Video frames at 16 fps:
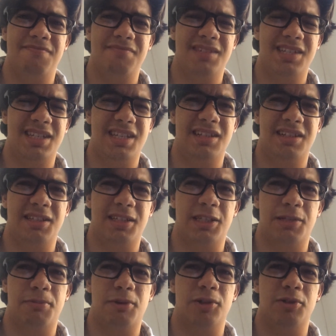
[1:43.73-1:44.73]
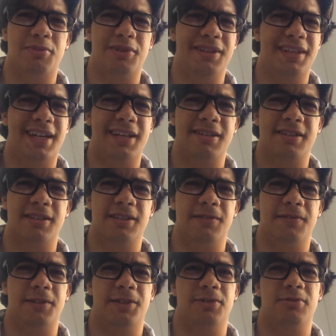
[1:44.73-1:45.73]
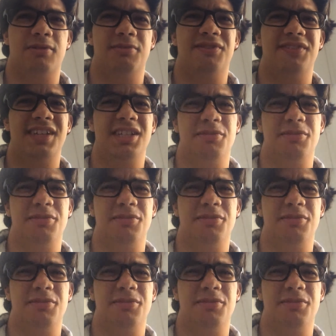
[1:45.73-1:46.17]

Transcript: still is disposable, not as good as the first Thor movie.